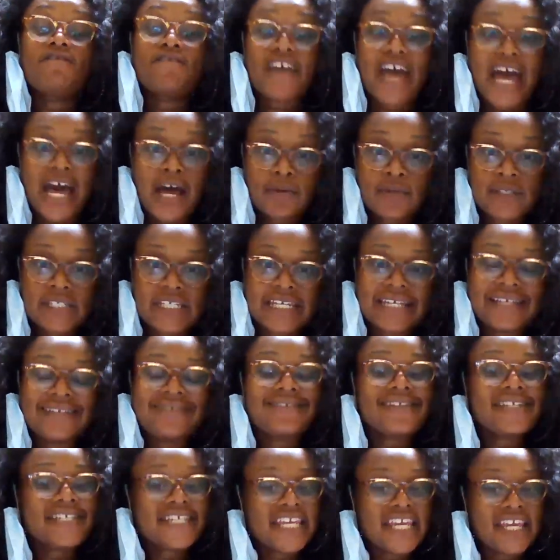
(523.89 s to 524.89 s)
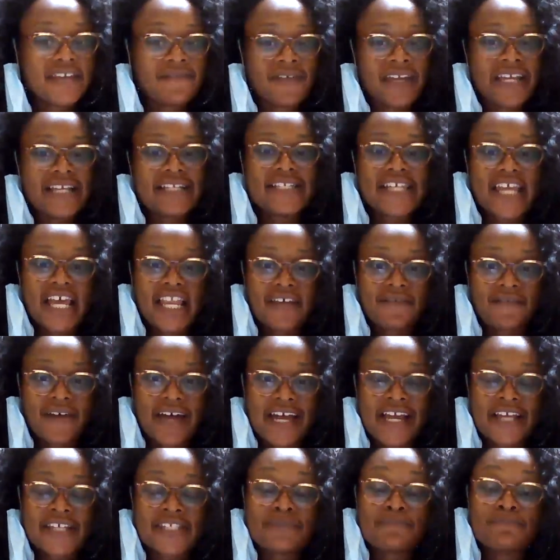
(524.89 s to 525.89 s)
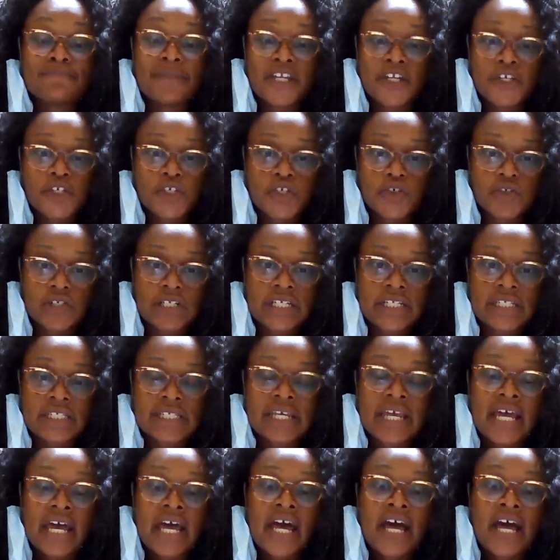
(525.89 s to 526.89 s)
founding TV televised ministries